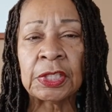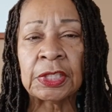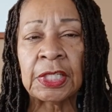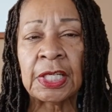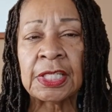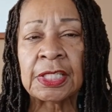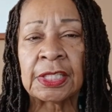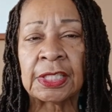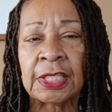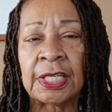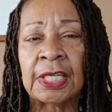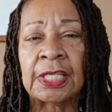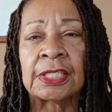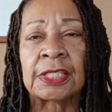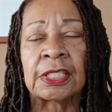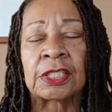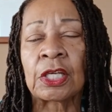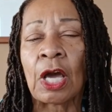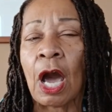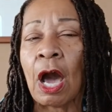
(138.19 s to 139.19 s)
these things,
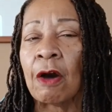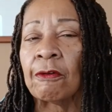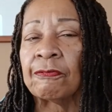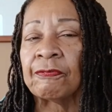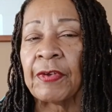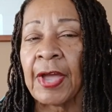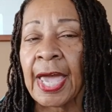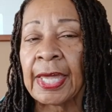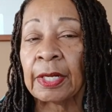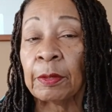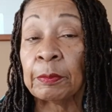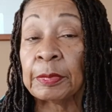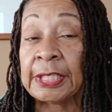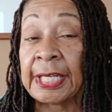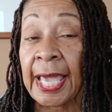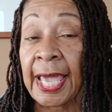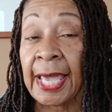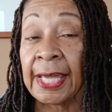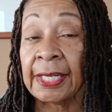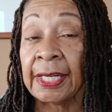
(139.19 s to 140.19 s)
it's called phantom
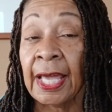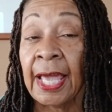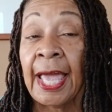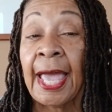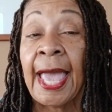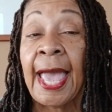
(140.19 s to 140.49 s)
debt,